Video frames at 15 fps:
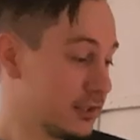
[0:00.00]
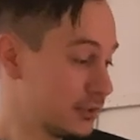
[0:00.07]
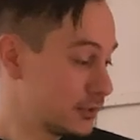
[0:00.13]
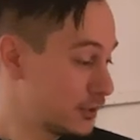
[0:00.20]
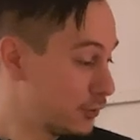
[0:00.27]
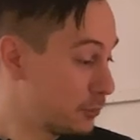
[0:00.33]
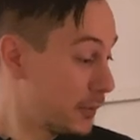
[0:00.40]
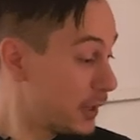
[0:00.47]

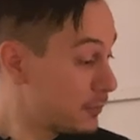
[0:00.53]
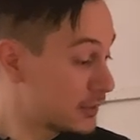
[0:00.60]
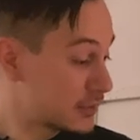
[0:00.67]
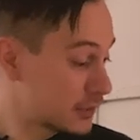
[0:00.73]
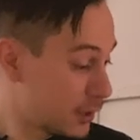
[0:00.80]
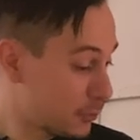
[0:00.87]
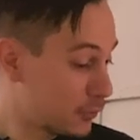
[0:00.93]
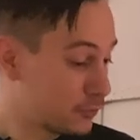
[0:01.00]
So maybe
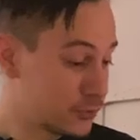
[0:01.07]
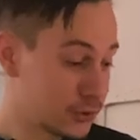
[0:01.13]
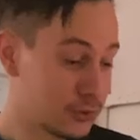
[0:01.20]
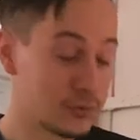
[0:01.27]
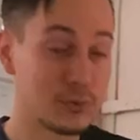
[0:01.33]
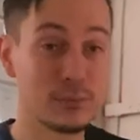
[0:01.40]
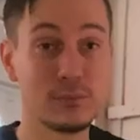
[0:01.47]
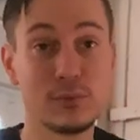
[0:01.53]
some of
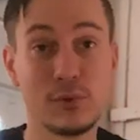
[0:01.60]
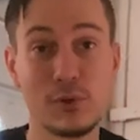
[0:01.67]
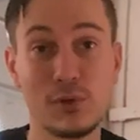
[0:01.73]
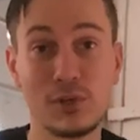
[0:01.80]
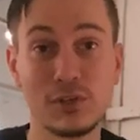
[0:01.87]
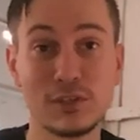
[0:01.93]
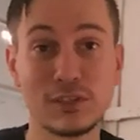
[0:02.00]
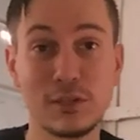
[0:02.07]
you
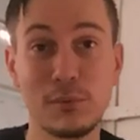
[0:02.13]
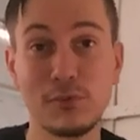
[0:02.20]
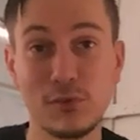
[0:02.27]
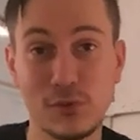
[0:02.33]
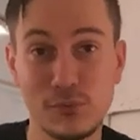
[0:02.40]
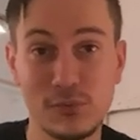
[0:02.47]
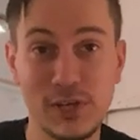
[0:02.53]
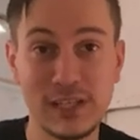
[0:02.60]
or some of
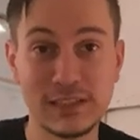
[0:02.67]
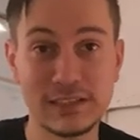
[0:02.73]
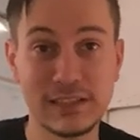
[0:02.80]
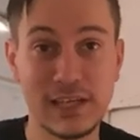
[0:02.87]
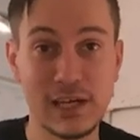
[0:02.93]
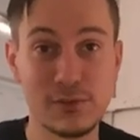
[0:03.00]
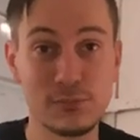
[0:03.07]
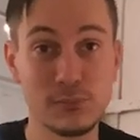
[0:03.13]
your friends
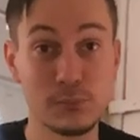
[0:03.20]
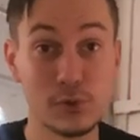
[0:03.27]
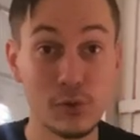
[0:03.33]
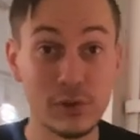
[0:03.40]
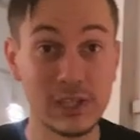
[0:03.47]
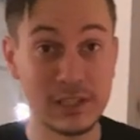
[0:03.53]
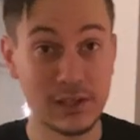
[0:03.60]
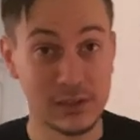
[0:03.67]
have
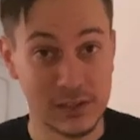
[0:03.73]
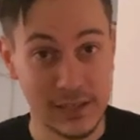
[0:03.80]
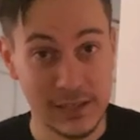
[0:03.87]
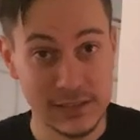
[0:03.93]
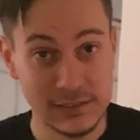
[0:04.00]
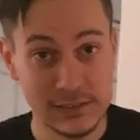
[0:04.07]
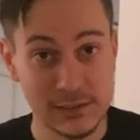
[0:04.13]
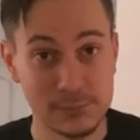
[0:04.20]
broken
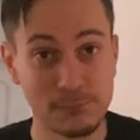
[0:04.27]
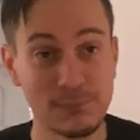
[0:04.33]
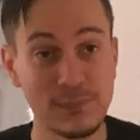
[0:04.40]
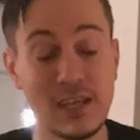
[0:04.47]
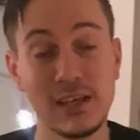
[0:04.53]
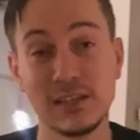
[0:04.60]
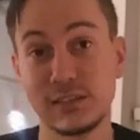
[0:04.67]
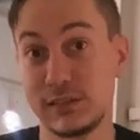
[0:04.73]
arcades
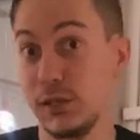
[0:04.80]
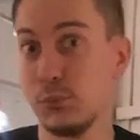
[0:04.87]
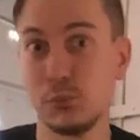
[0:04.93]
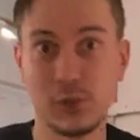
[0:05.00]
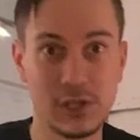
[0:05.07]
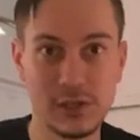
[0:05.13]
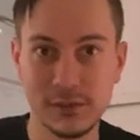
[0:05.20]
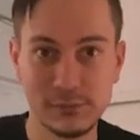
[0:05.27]

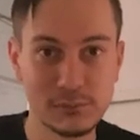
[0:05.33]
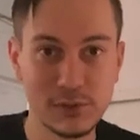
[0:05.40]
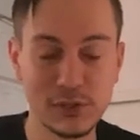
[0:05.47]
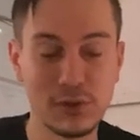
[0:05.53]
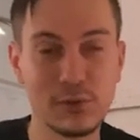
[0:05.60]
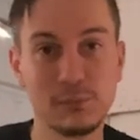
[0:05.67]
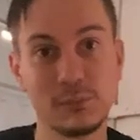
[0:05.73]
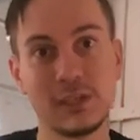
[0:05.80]
somewhere, you
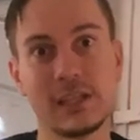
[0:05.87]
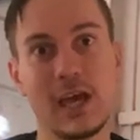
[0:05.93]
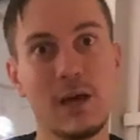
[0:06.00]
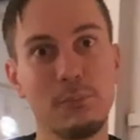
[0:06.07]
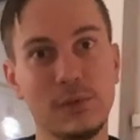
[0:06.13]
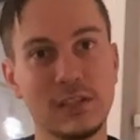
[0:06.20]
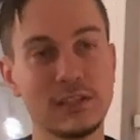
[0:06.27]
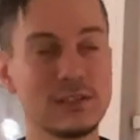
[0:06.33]
know, it
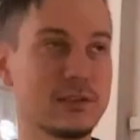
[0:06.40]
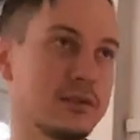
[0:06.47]
happens.